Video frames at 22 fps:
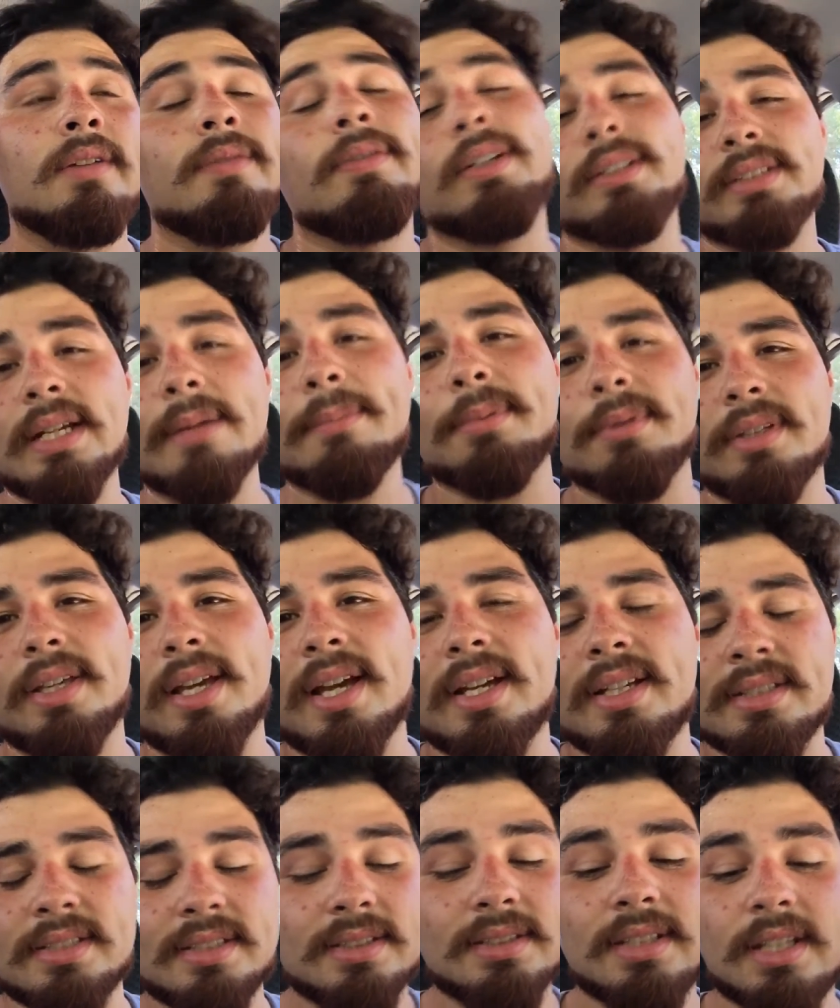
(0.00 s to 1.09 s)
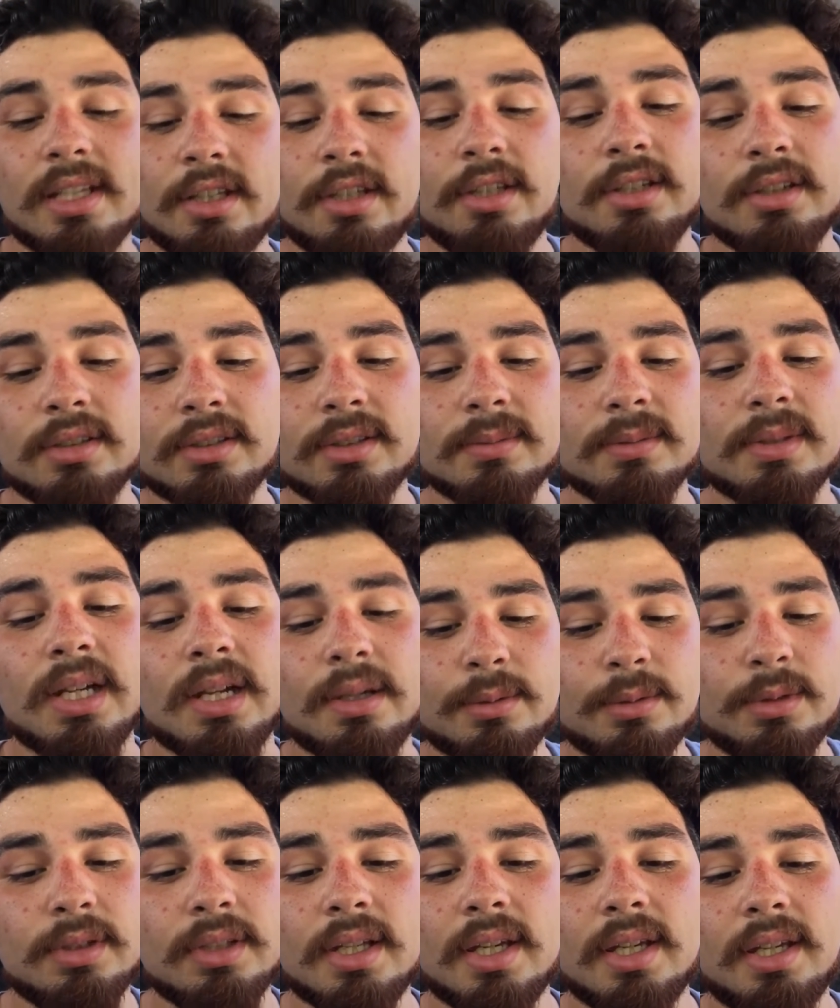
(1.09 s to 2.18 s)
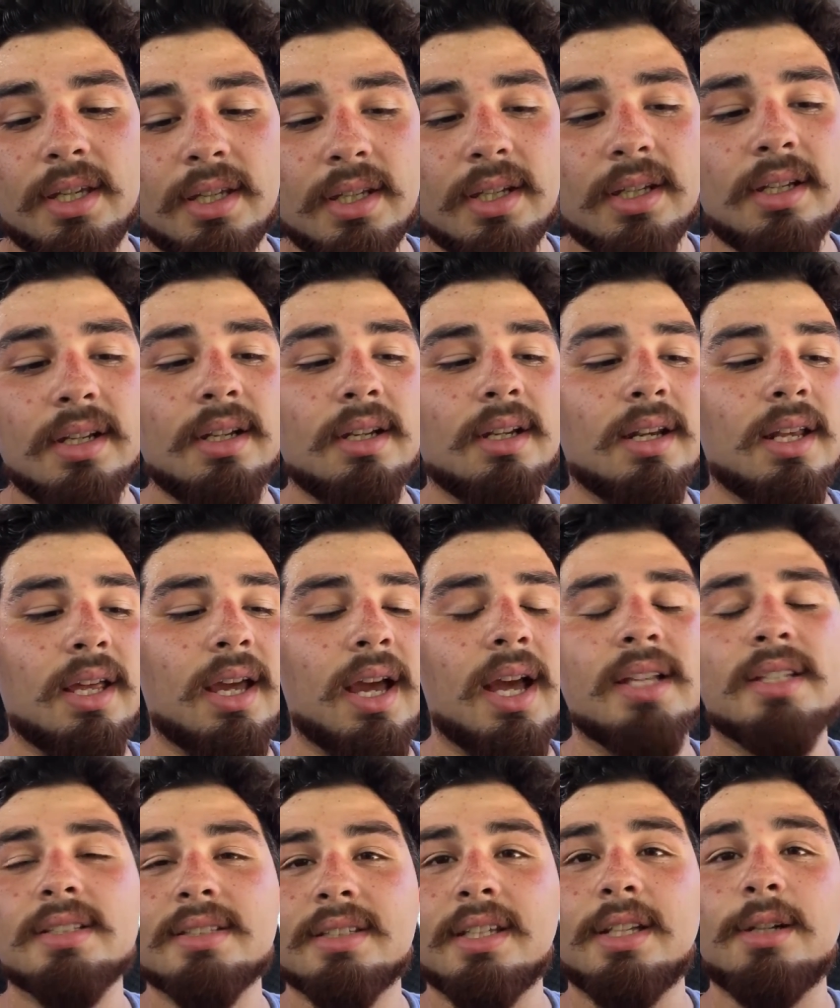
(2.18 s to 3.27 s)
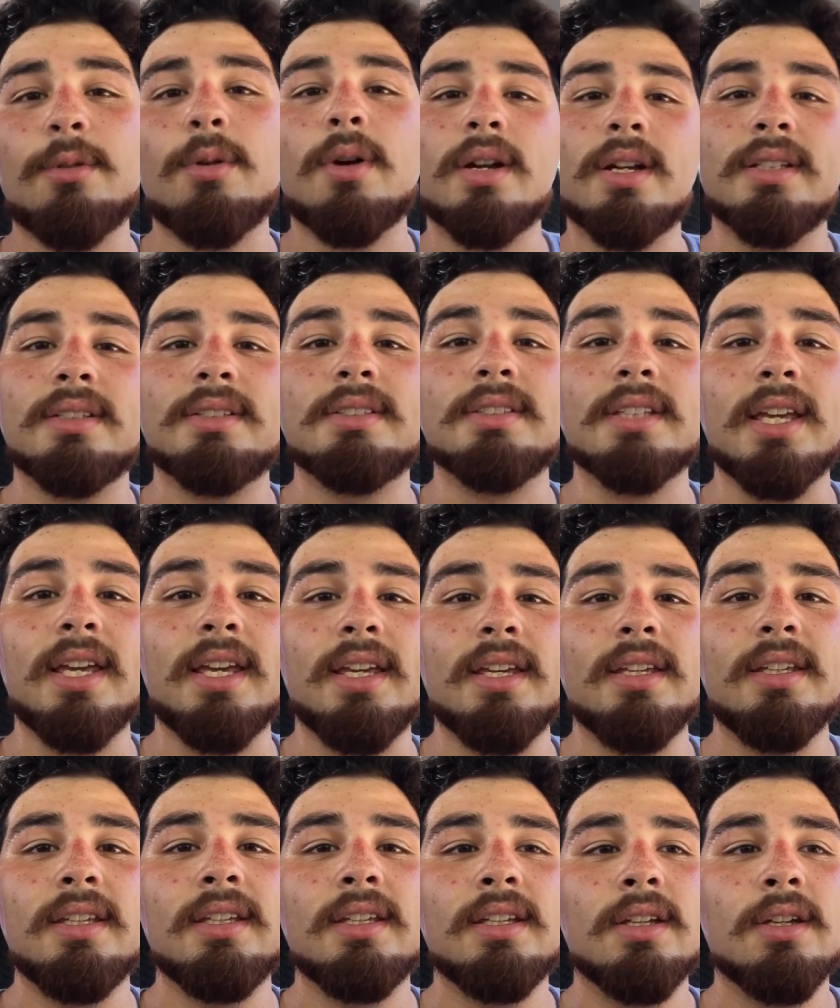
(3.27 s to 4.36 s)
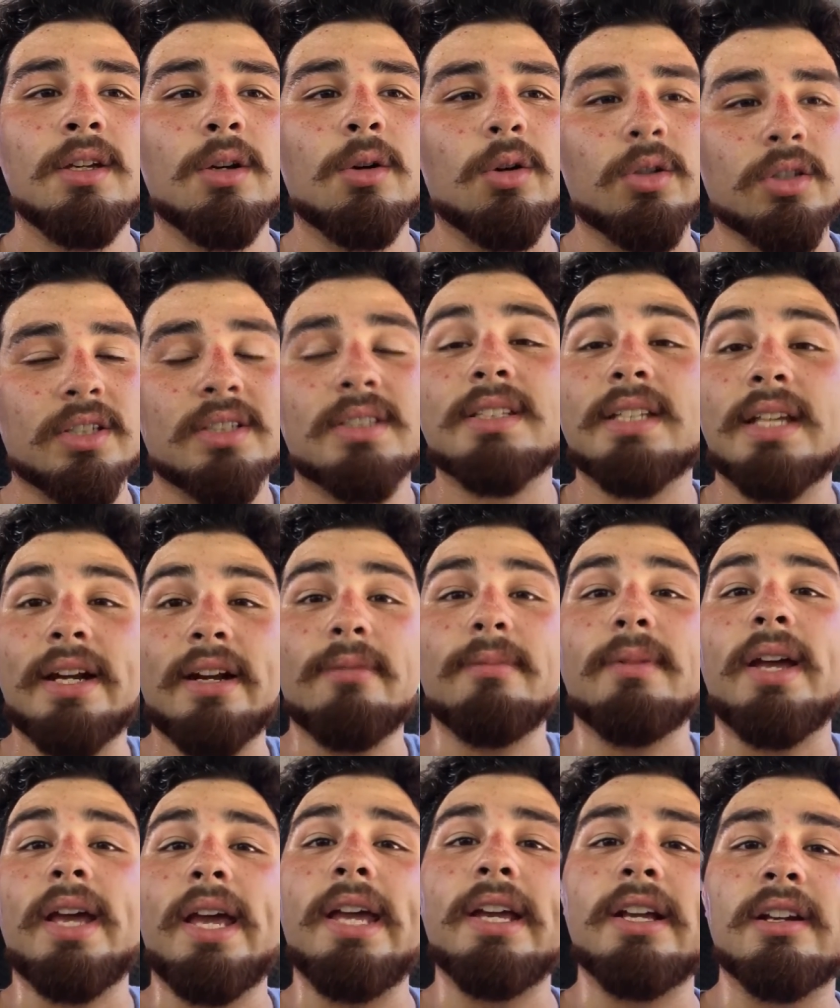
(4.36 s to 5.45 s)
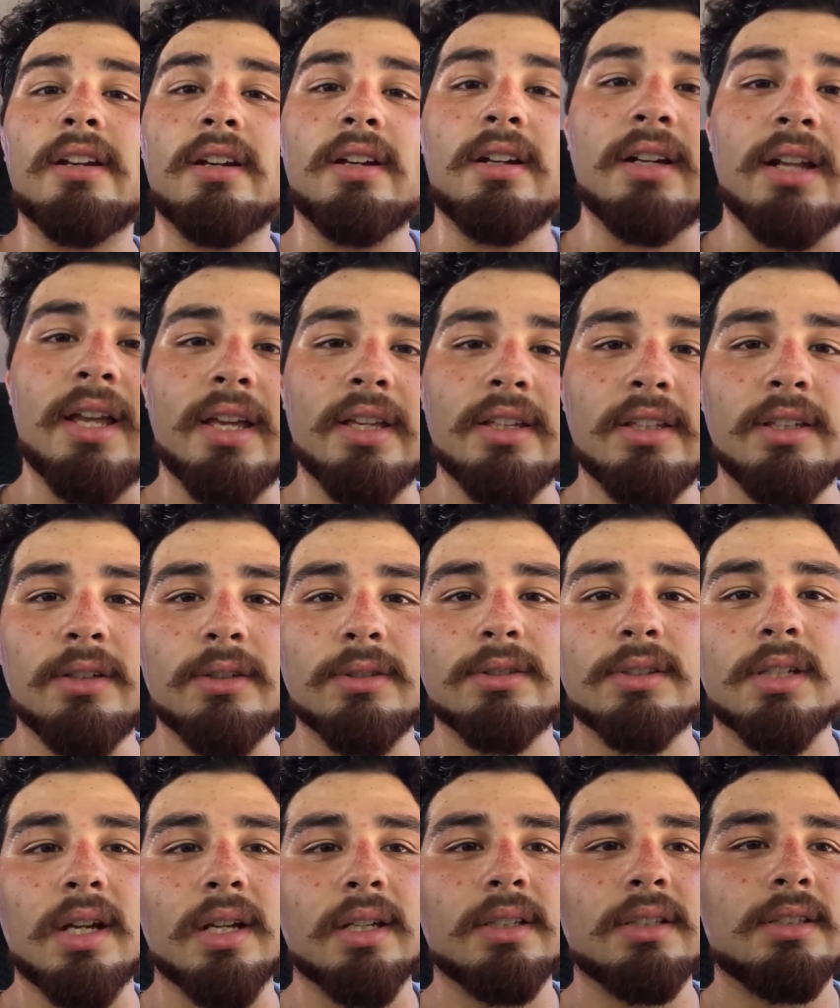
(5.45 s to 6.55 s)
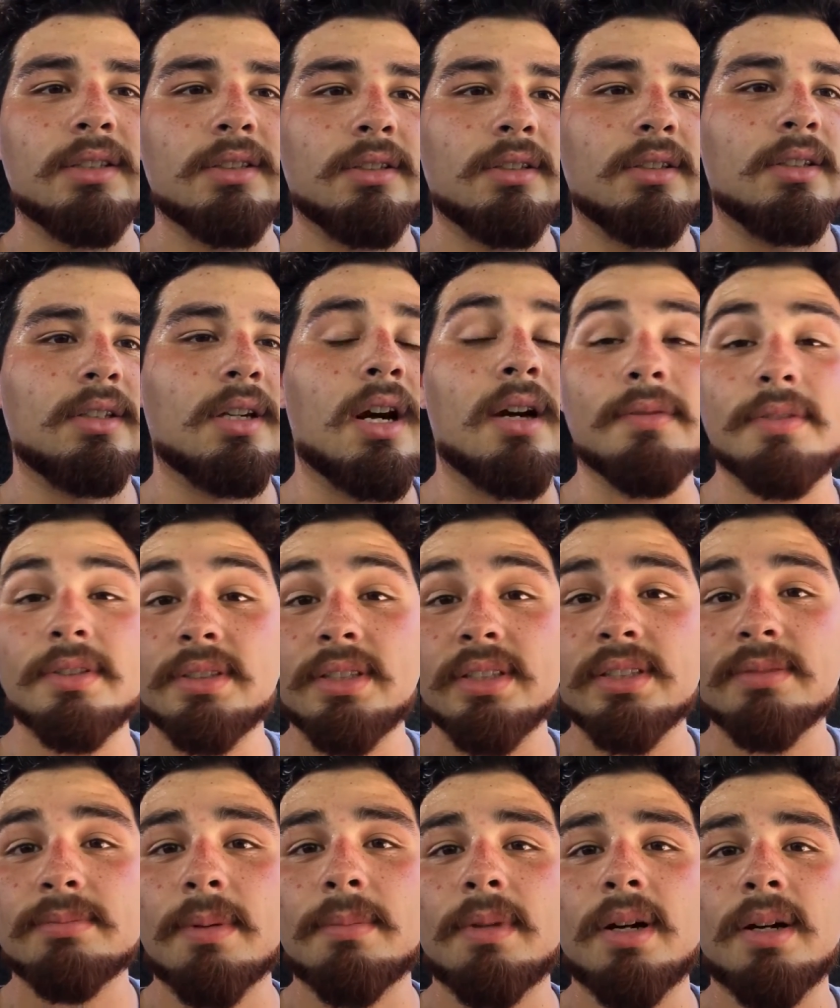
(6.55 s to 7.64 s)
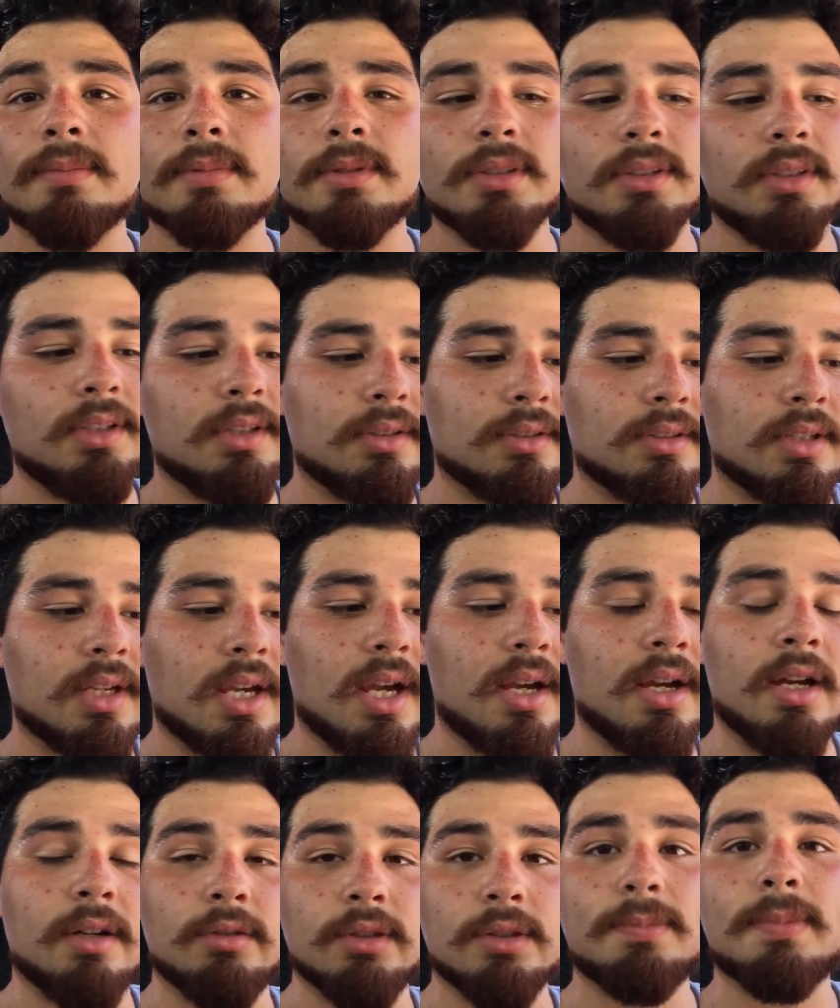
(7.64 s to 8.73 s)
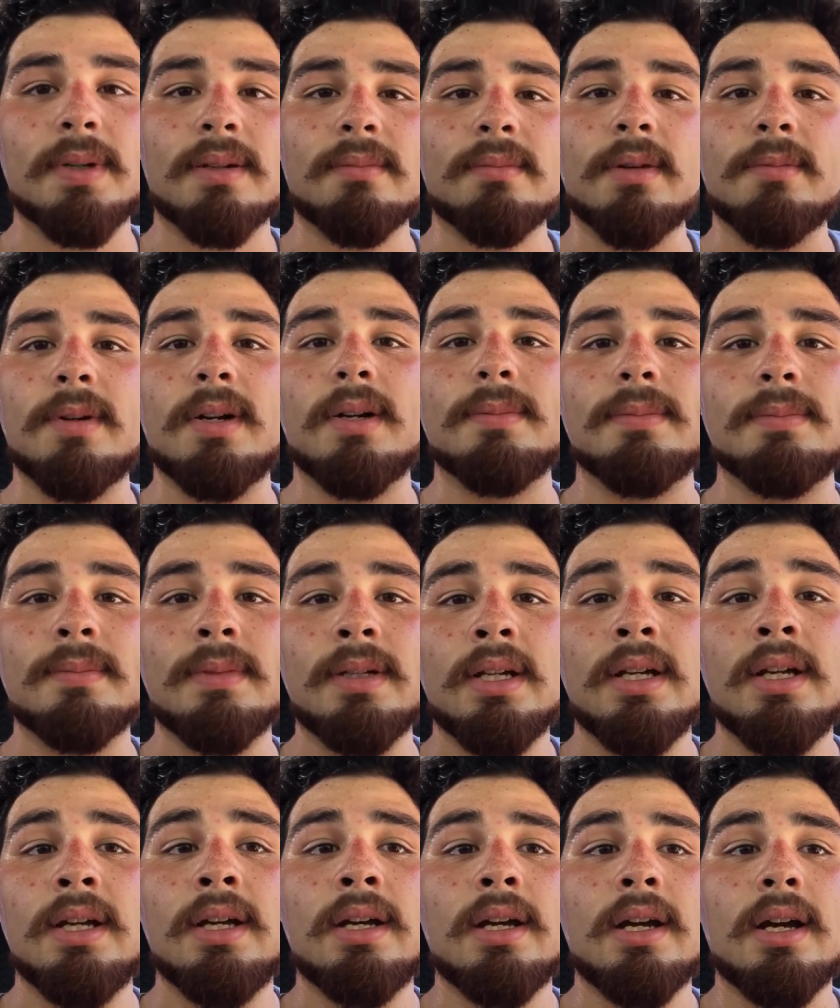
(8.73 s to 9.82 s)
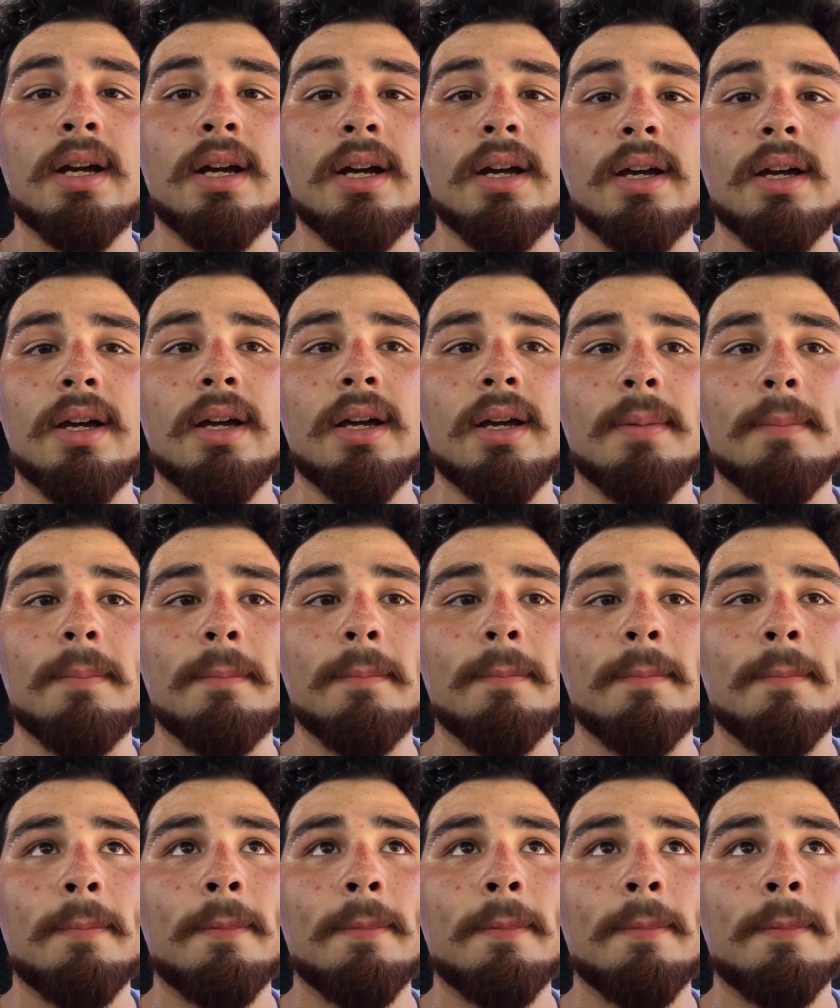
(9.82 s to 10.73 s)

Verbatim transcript: for example yeah it's just like you know sometimes you get heated and like i just didn't want to say or just let out my anger like you know talking to her obviously it's my mom too you know so i, I respect my mom um